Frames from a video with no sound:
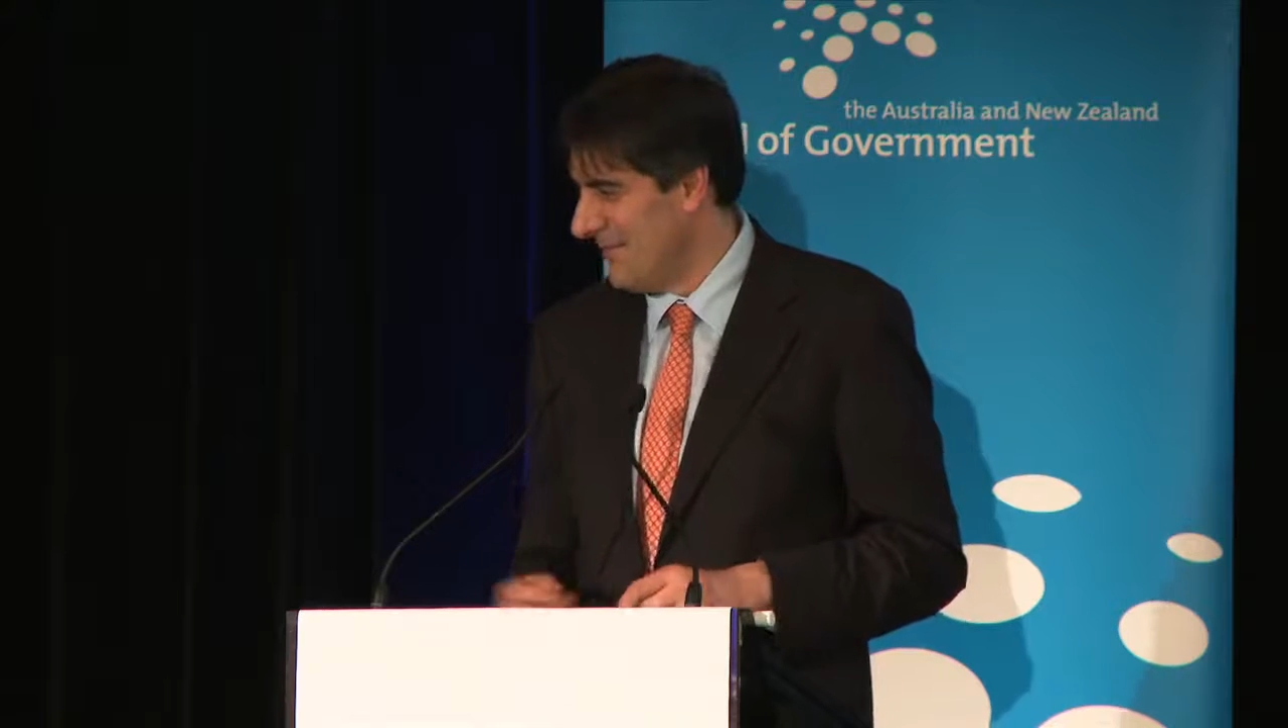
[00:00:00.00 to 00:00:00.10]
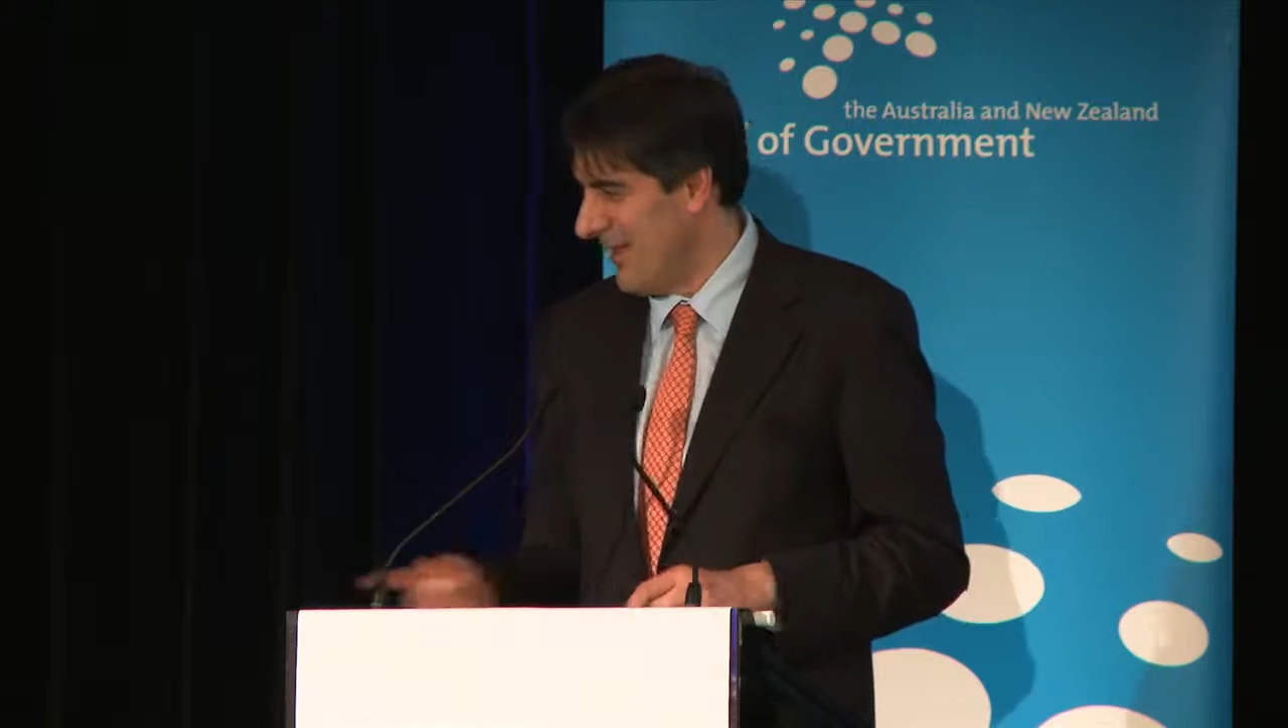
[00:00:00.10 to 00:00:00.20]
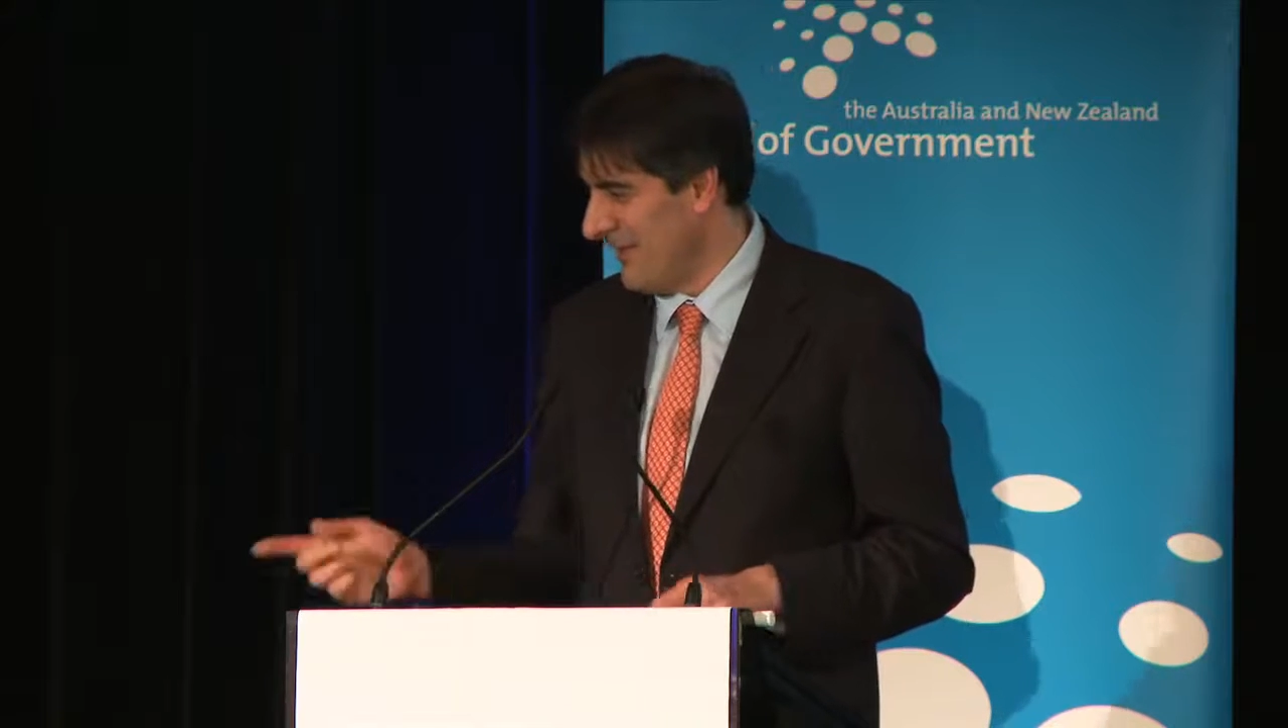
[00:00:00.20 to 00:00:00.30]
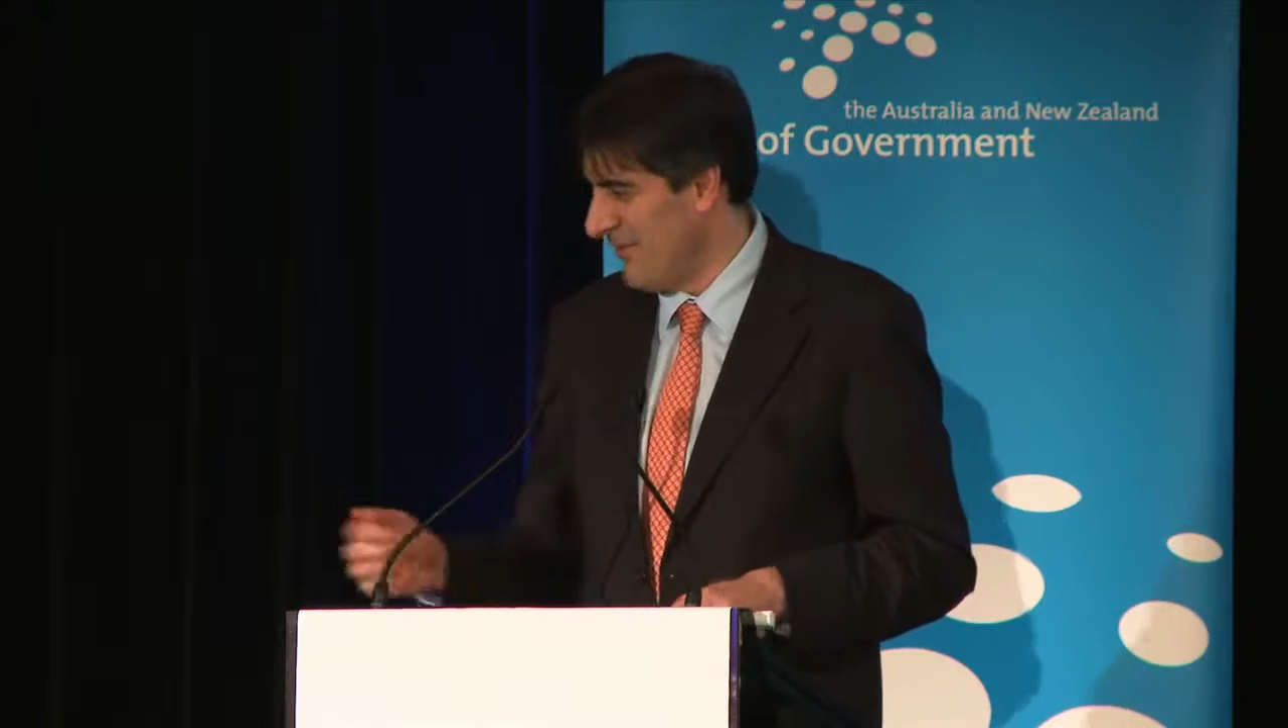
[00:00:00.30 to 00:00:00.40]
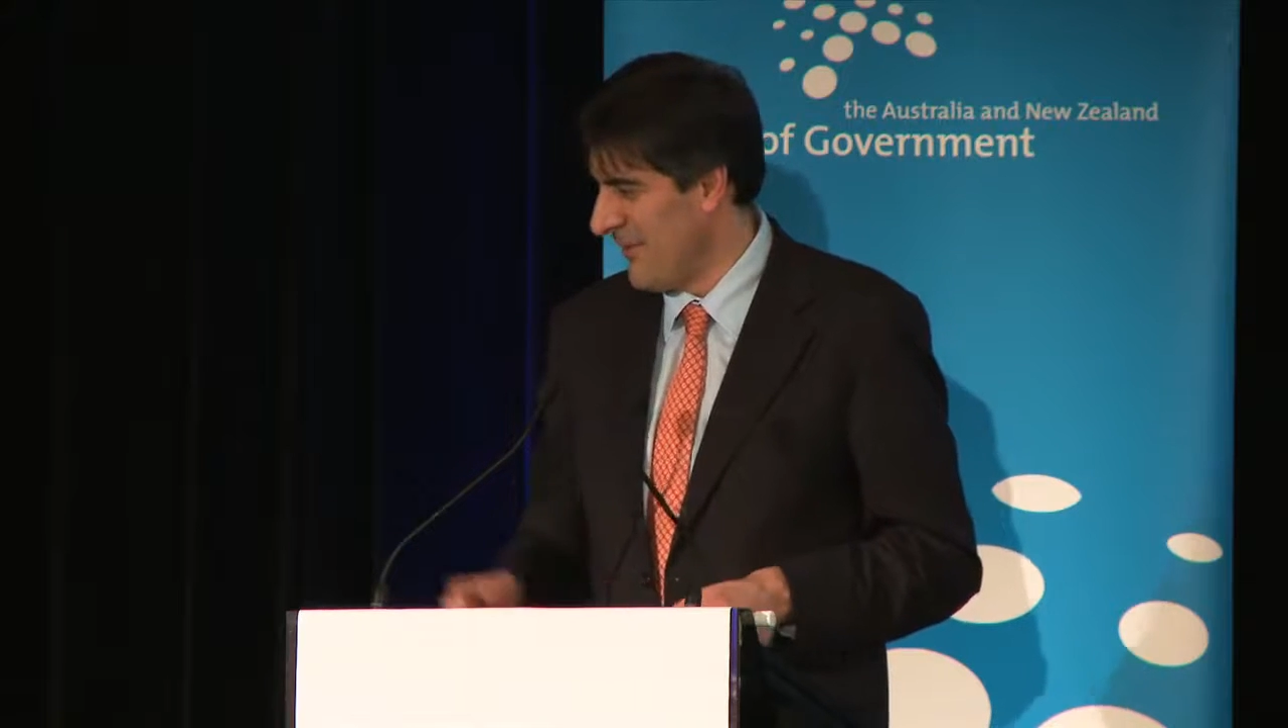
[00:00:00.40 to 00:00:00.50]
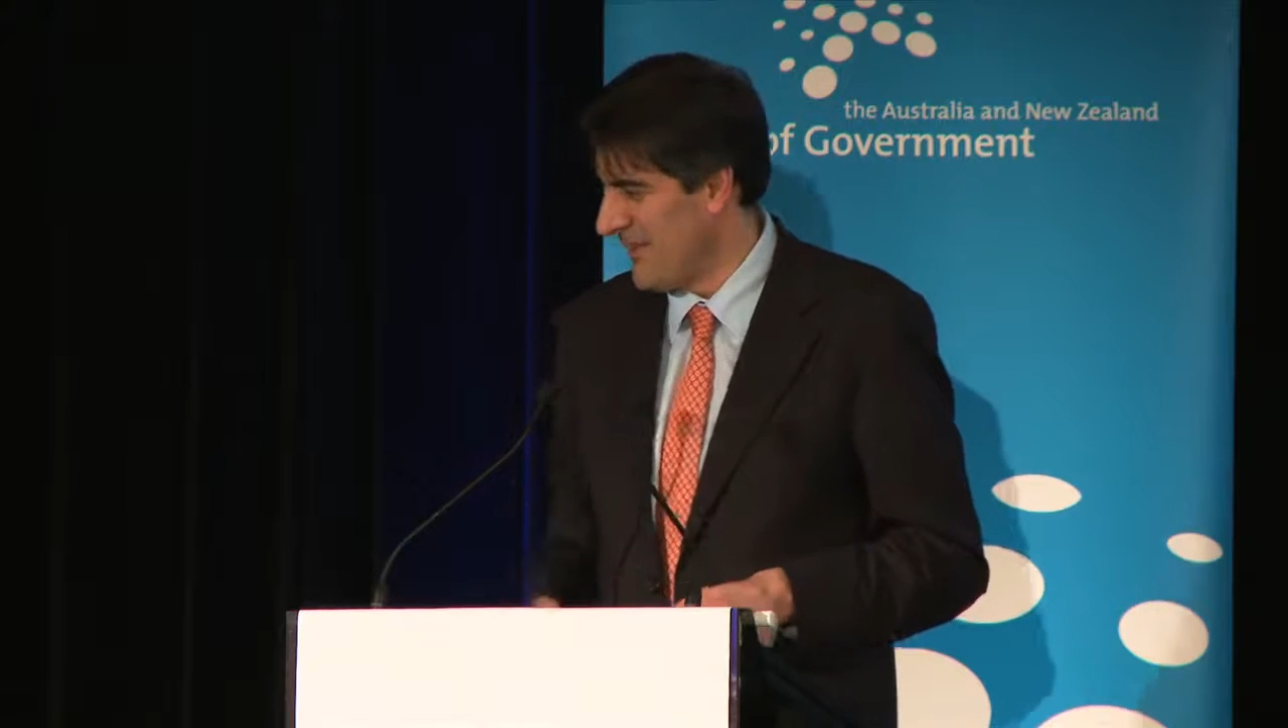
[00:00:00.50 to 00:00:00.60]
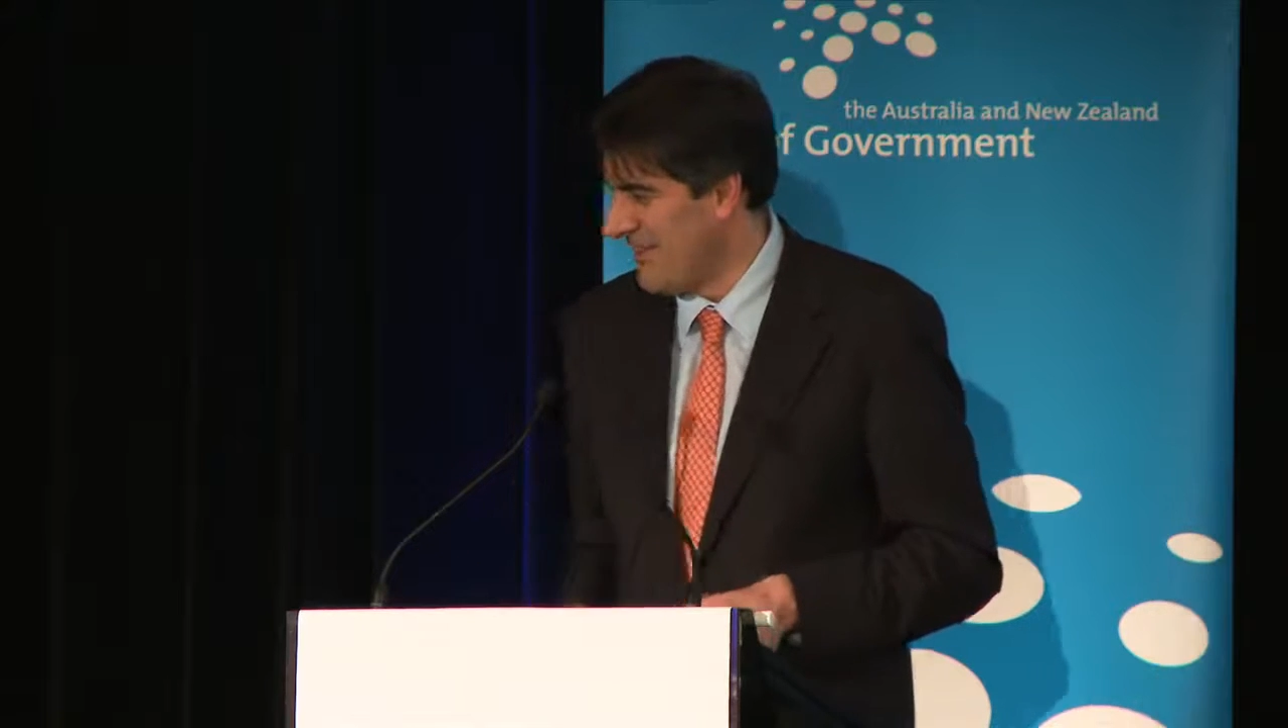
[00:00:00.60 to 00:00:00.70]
Alan, if I could